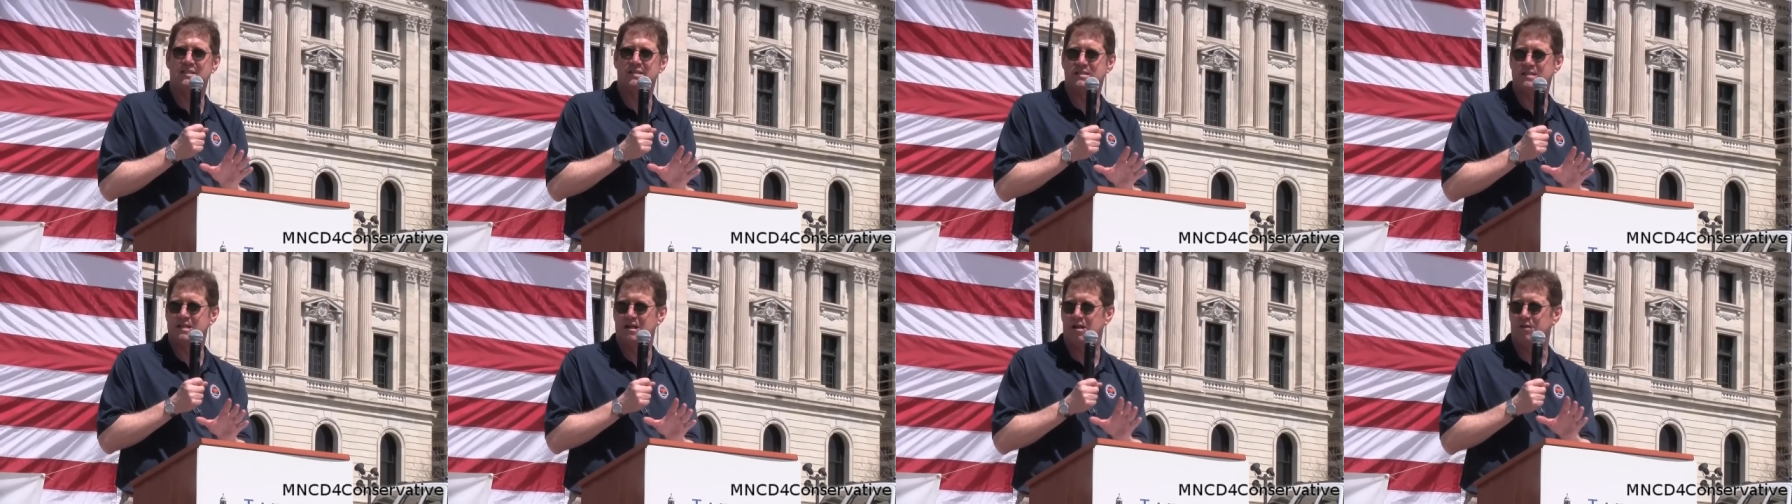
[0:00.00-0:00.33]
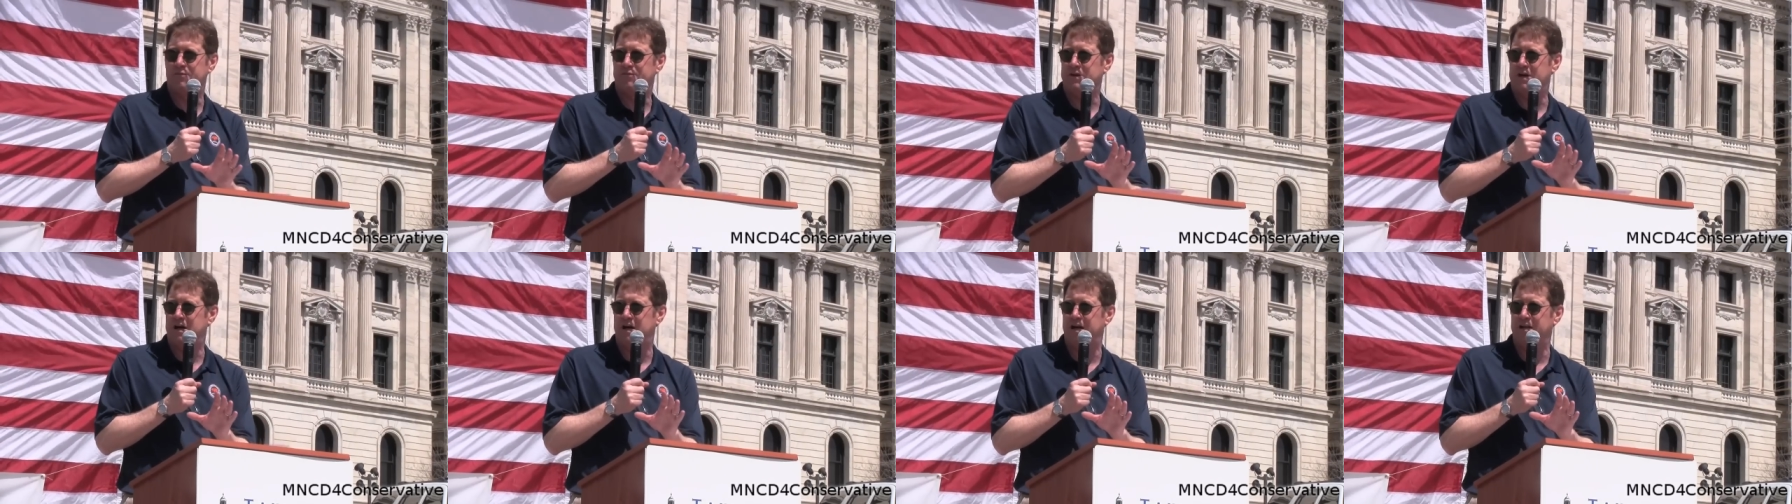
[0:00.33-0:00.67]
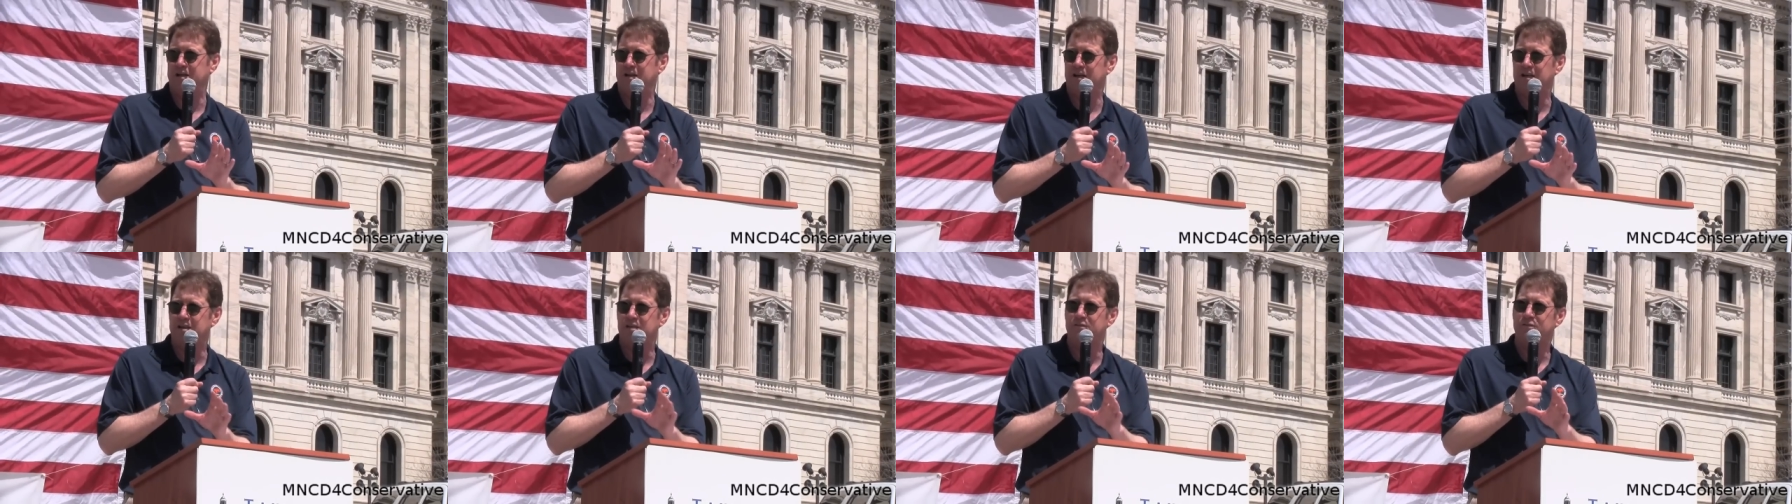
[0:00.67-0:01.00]
itself
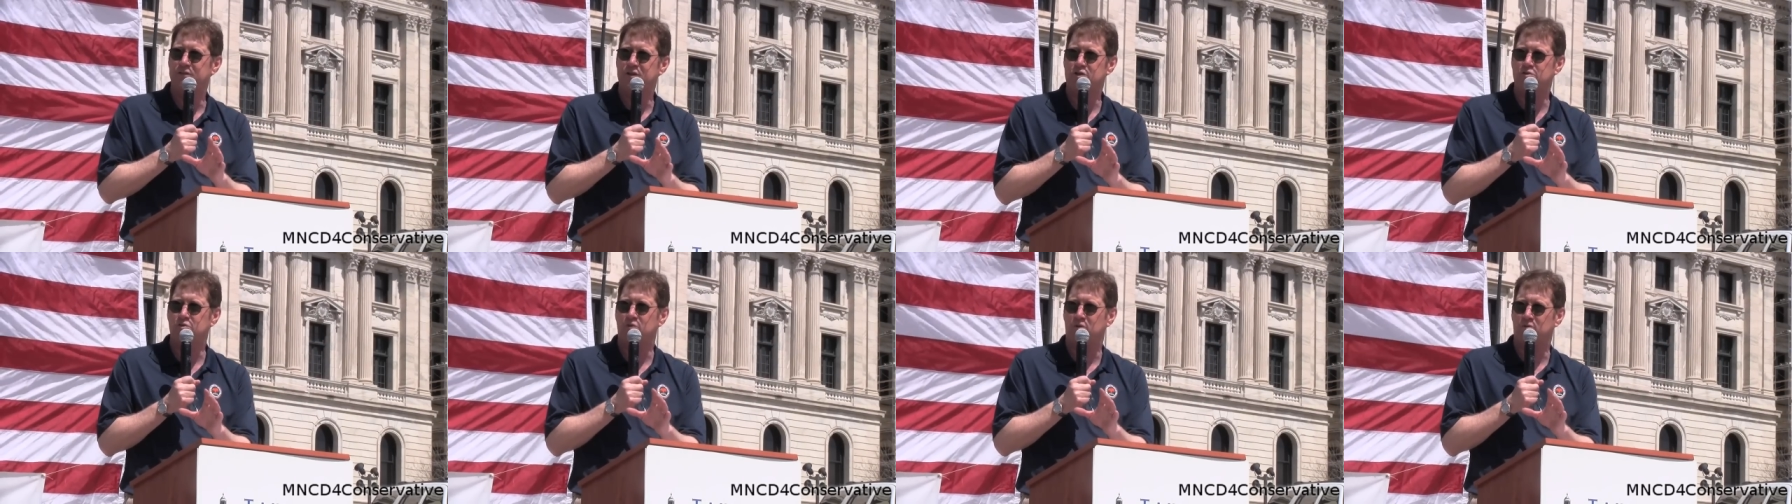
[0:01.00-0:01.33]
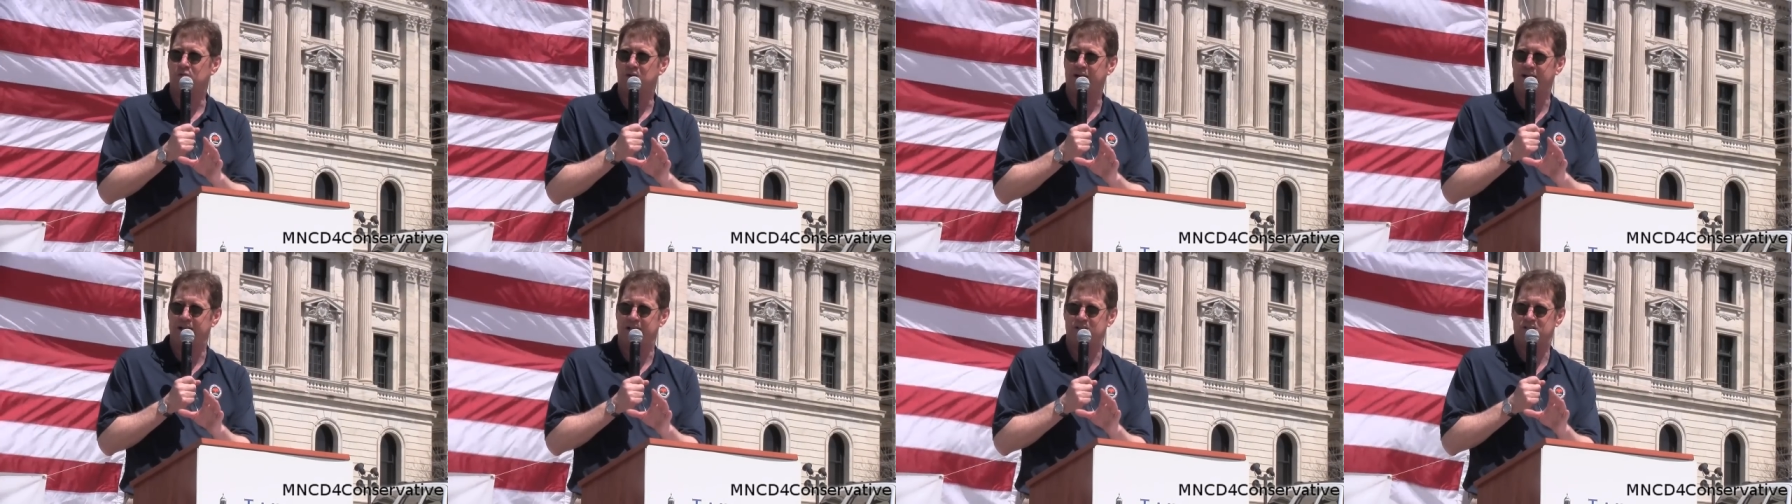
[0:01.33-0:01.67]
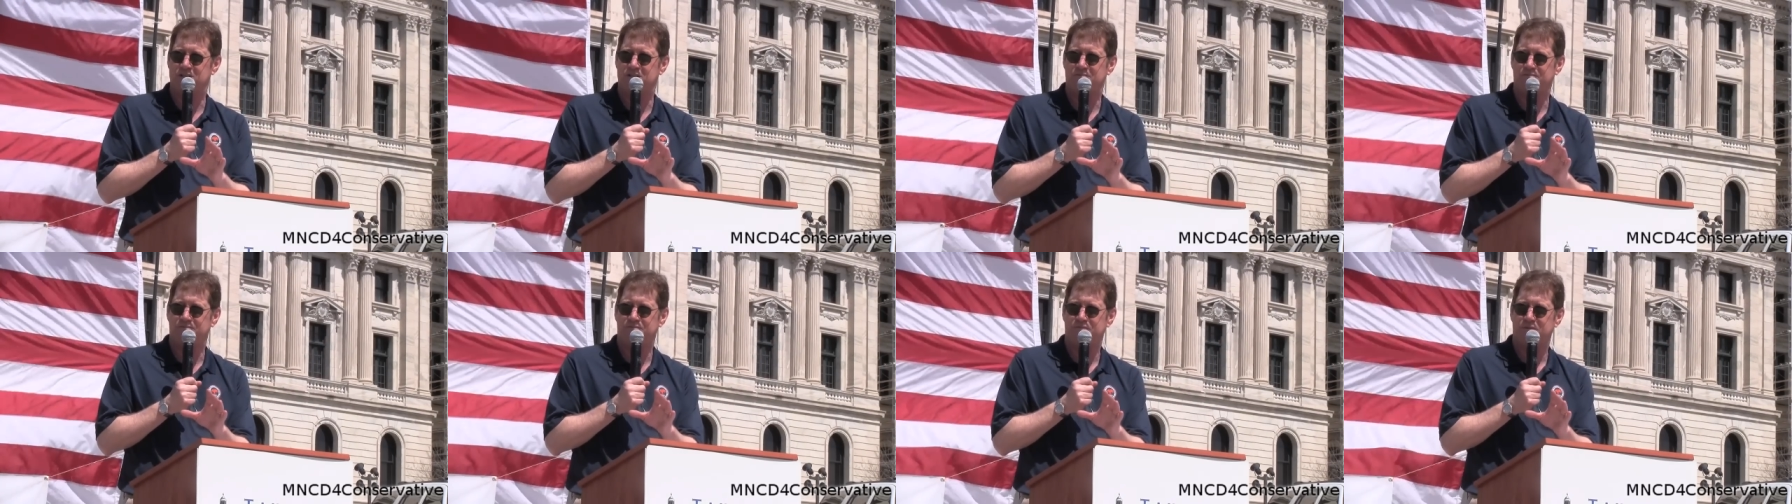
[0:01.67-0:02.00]
on individual
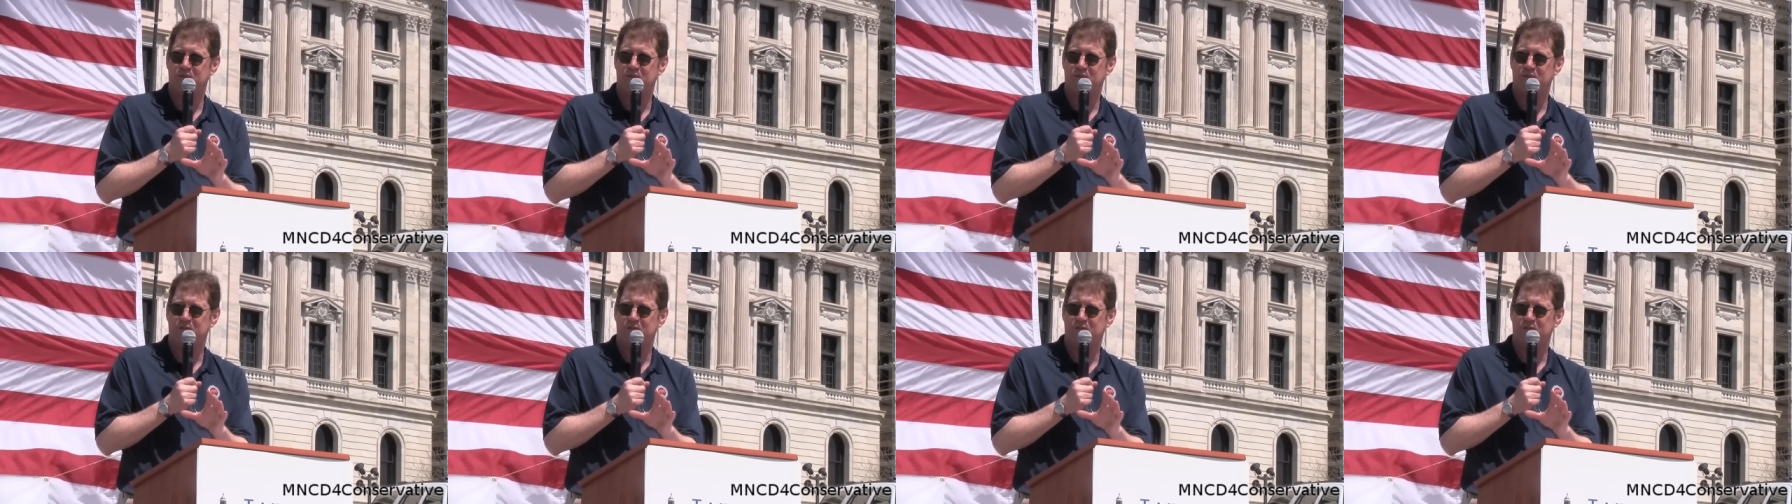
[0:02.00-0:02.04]
rights.